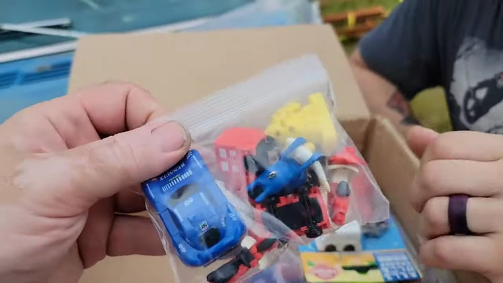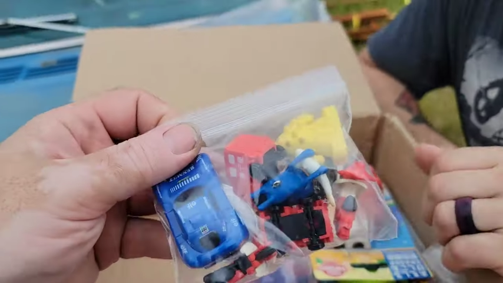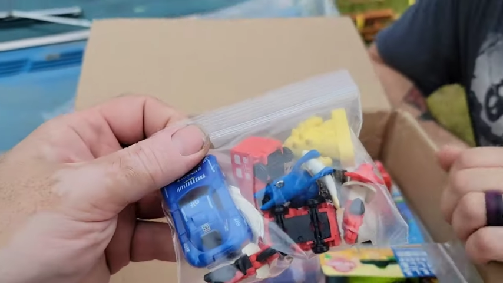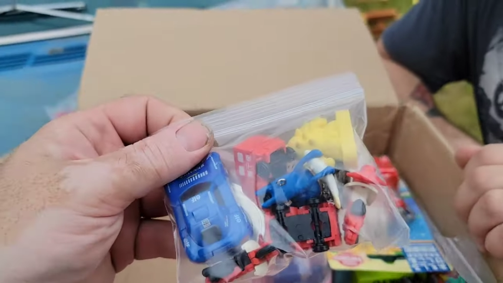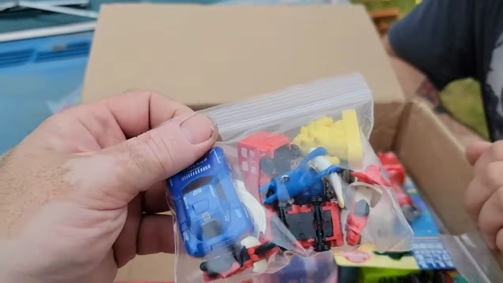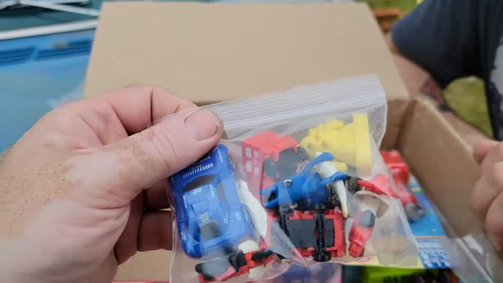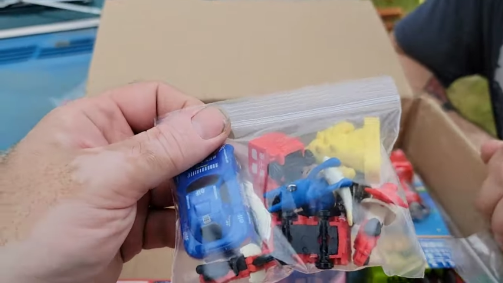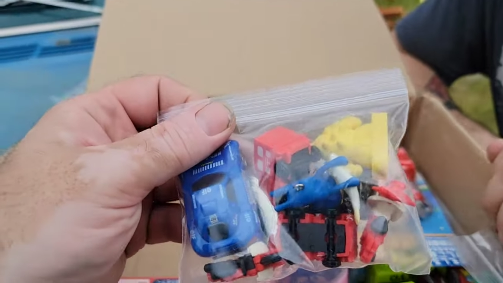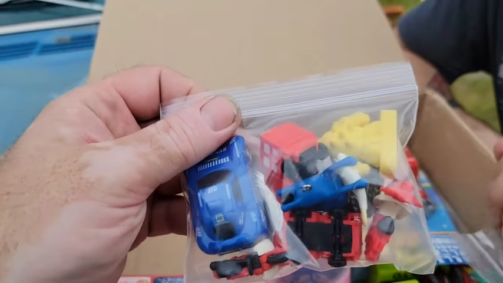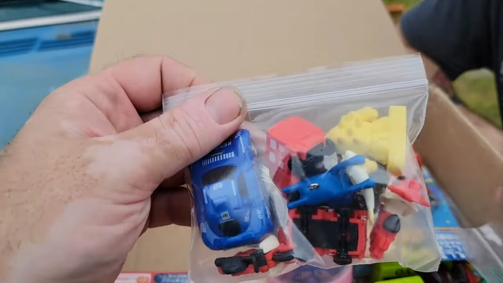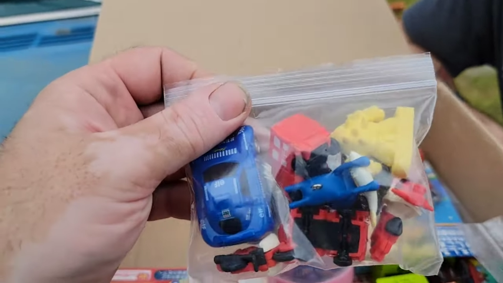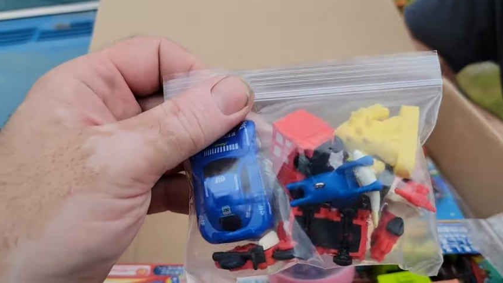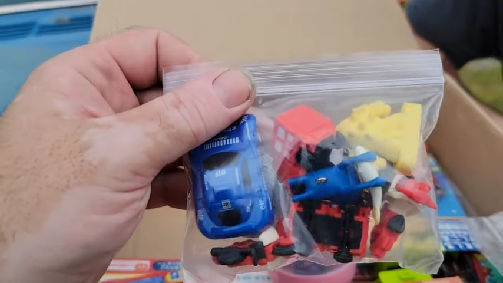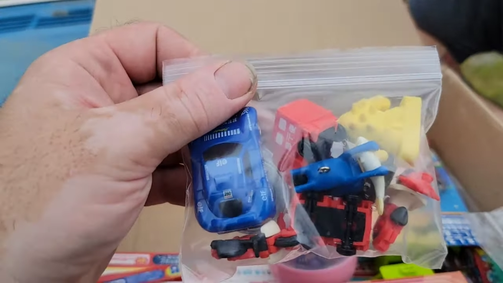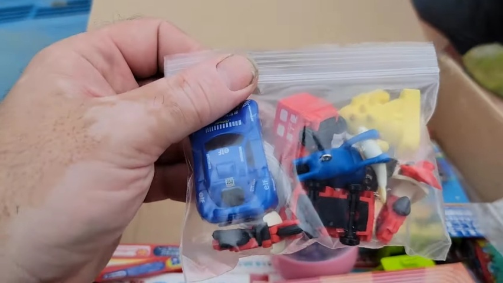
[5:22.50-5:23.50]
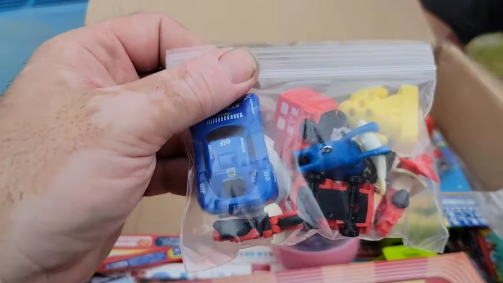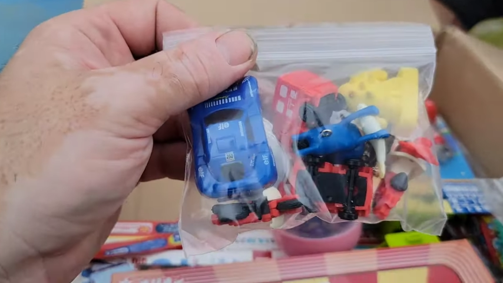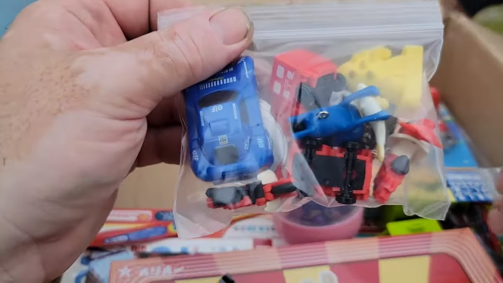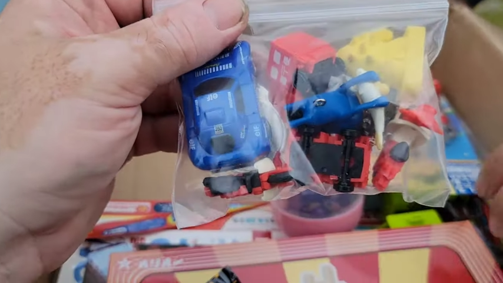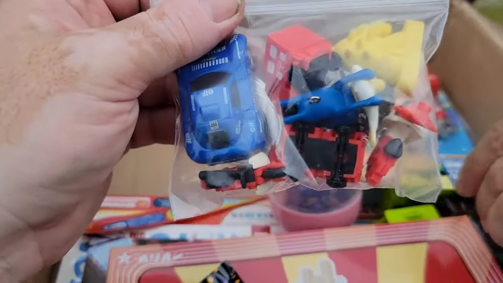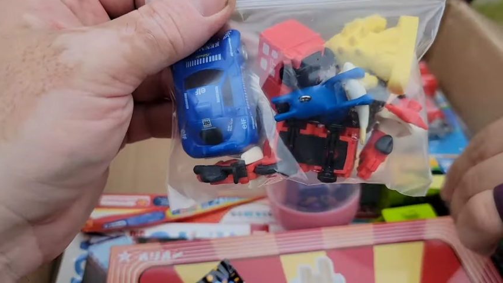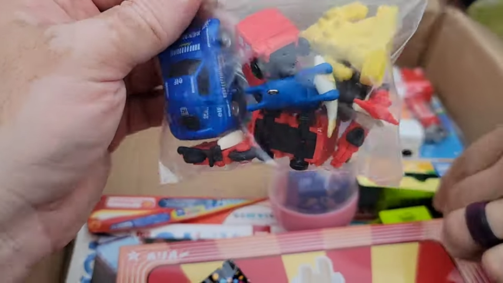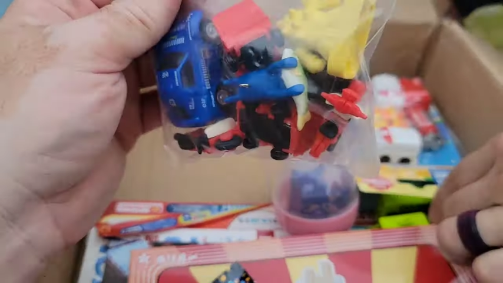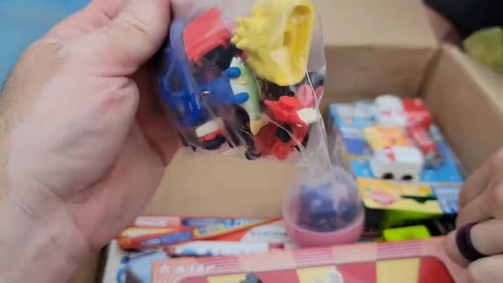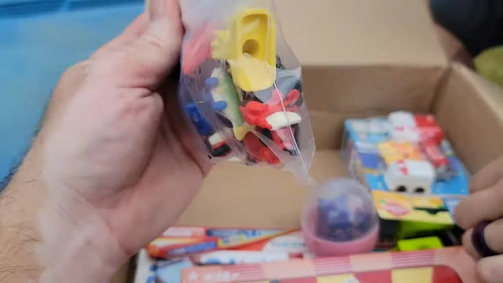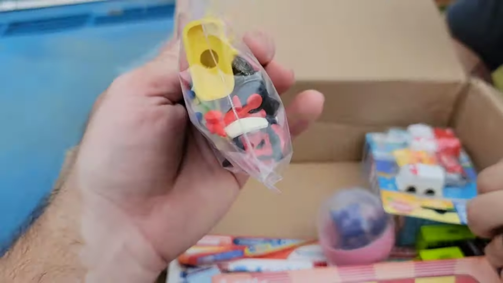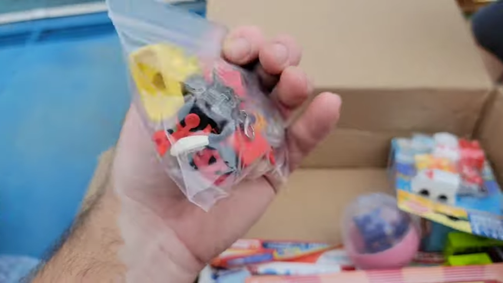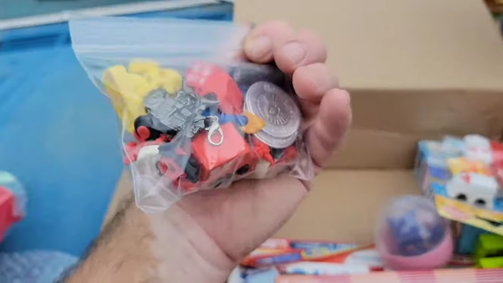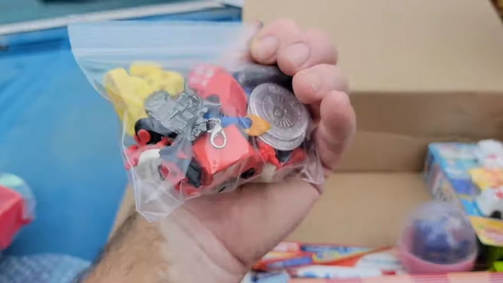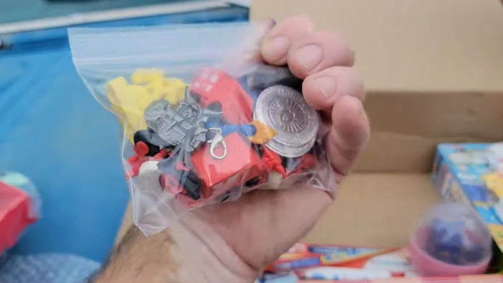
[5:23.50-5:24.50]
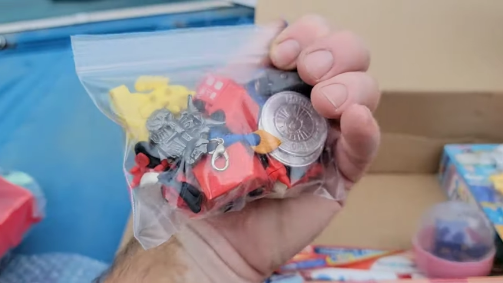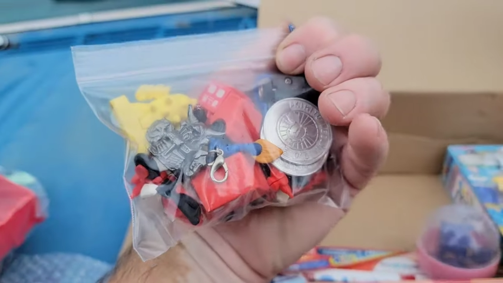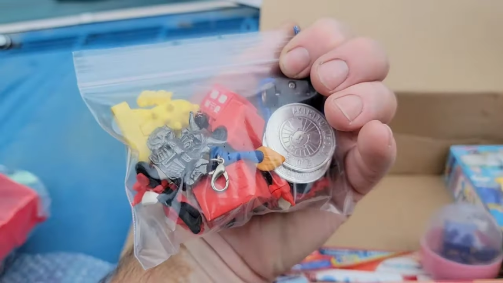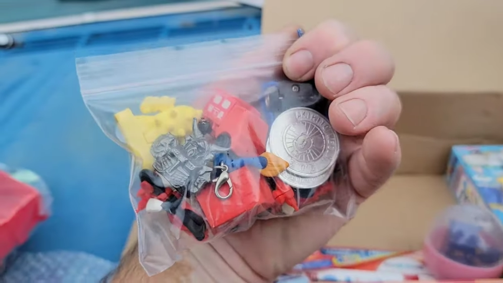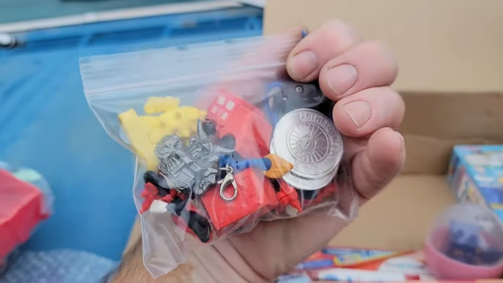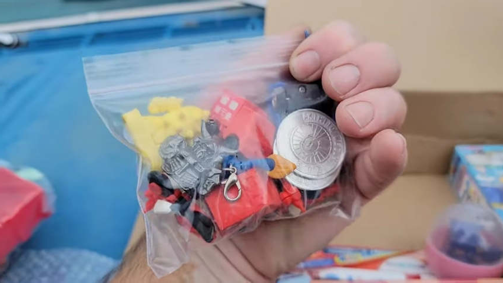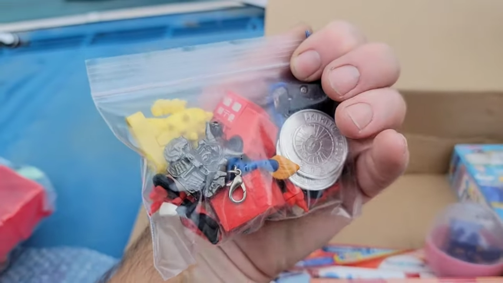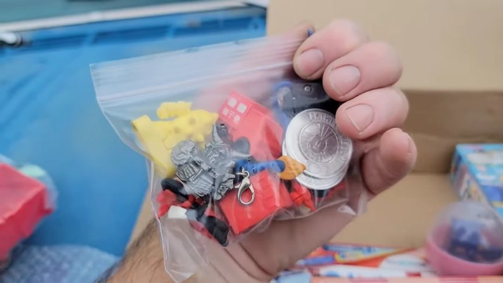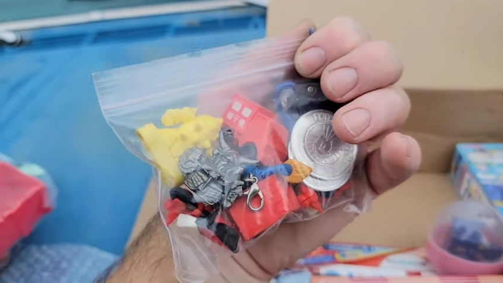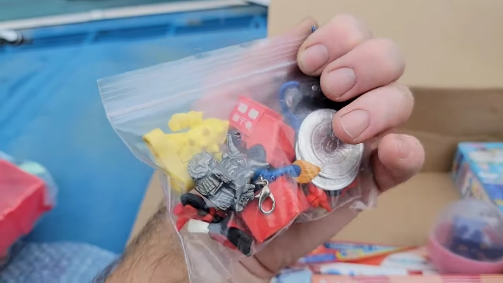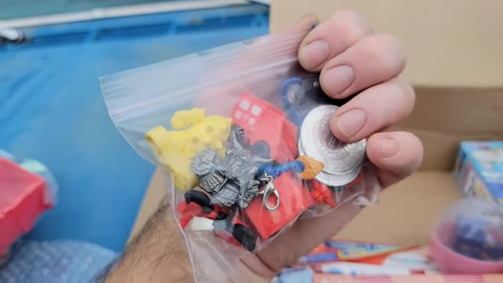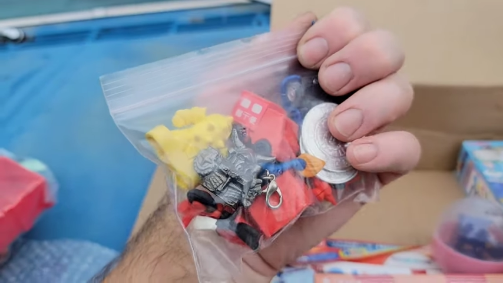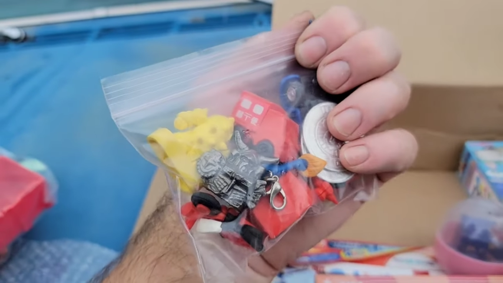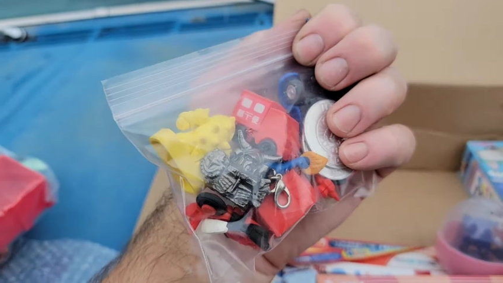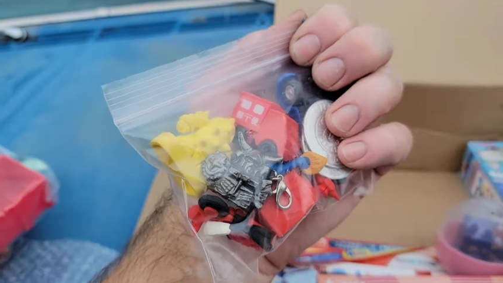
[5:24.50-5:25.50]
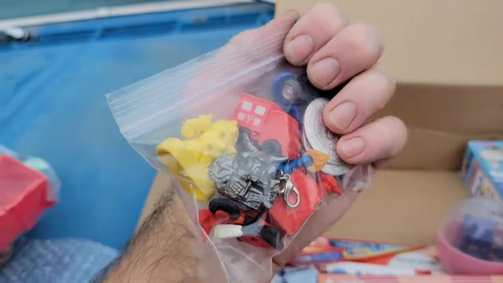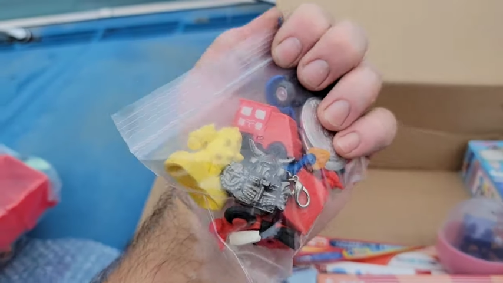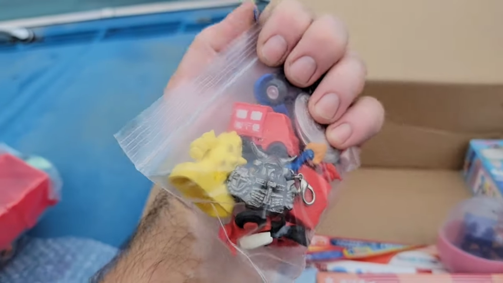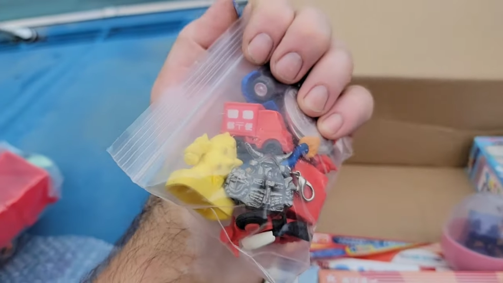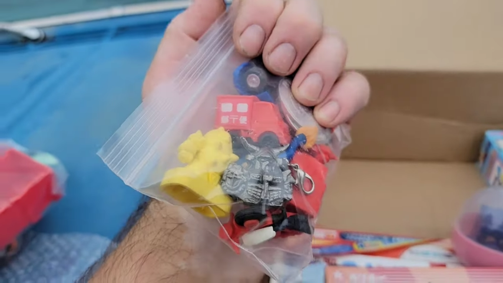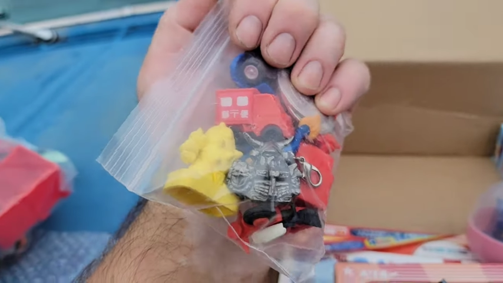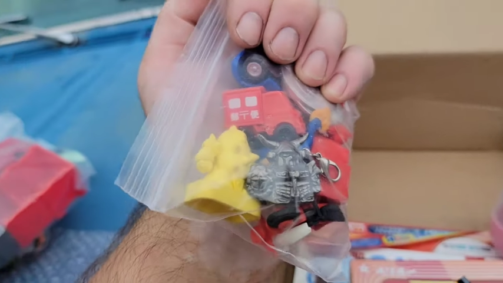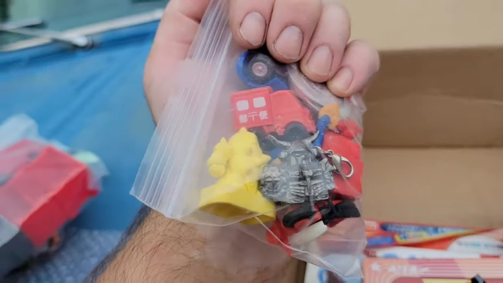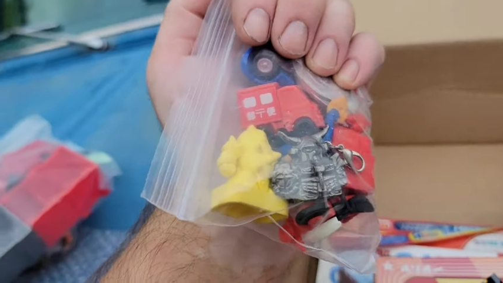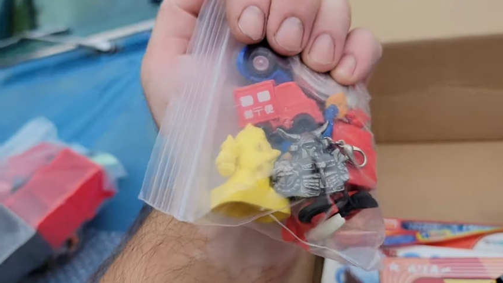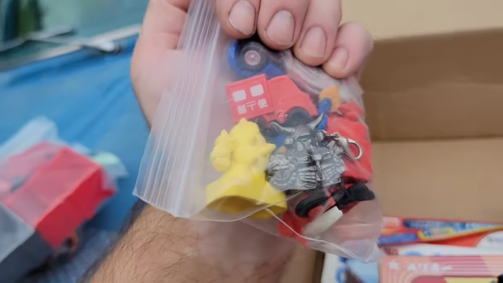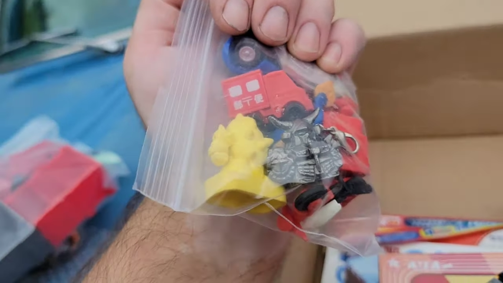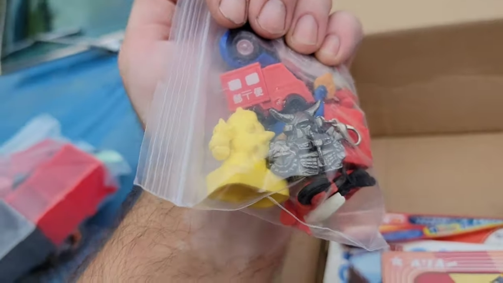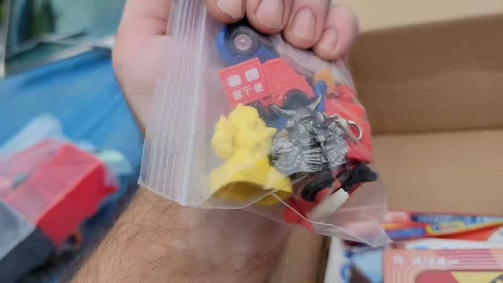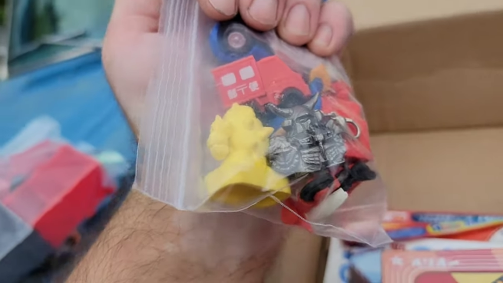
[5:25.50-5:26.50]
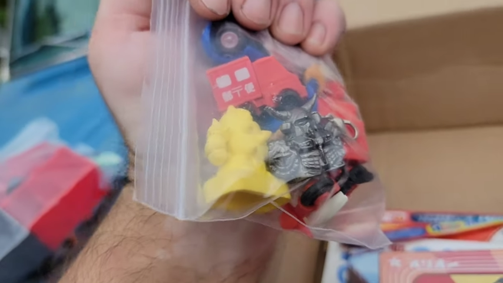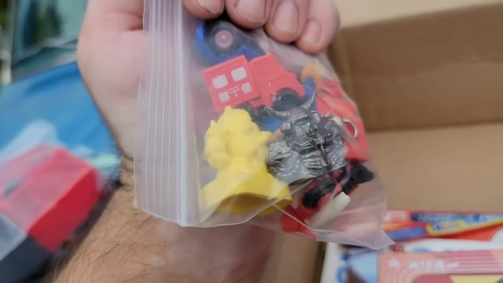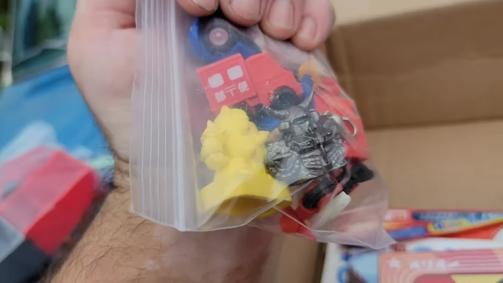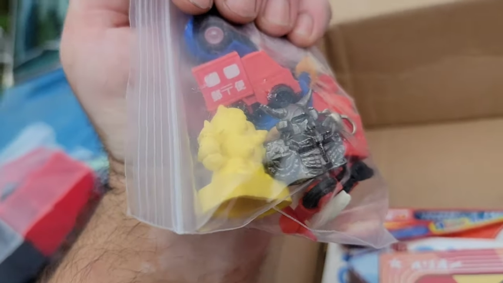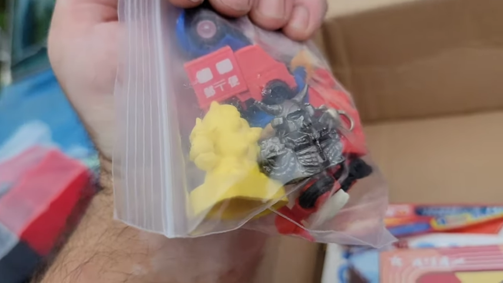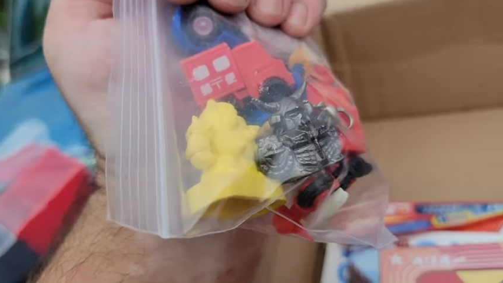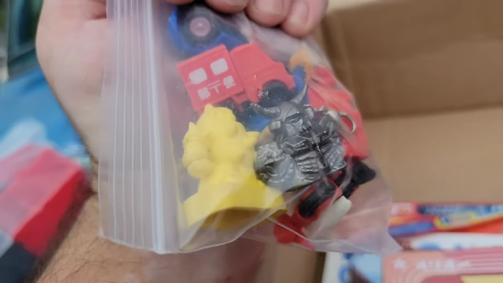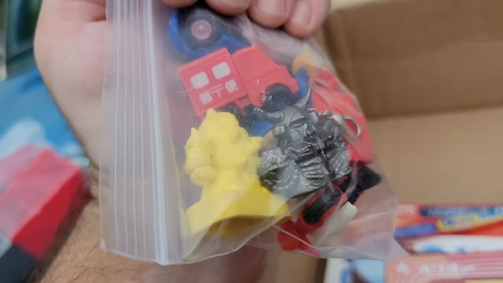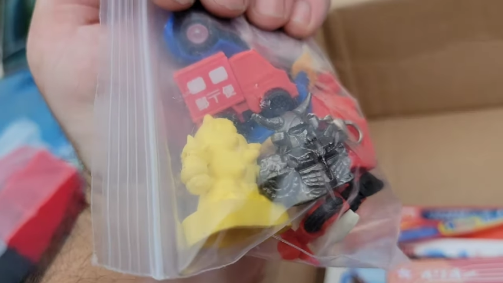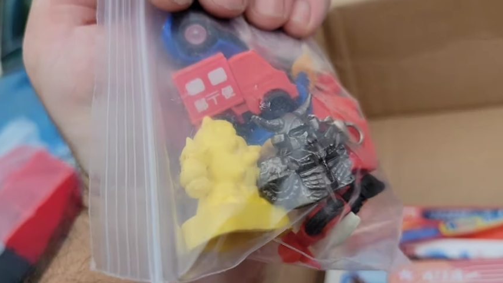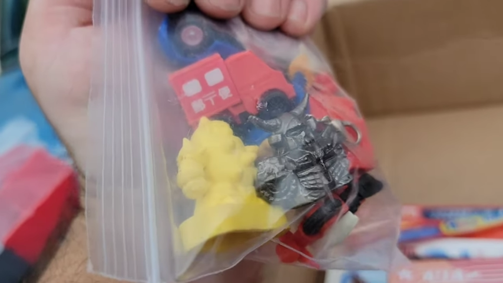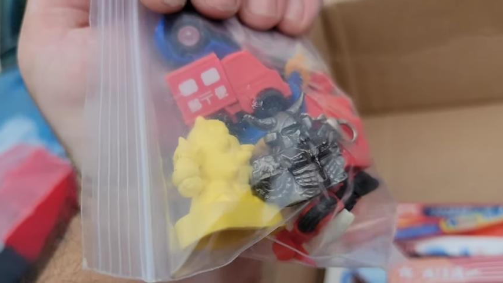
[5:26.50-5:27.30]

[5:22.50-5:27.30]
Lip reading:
[unreadable: no face in view]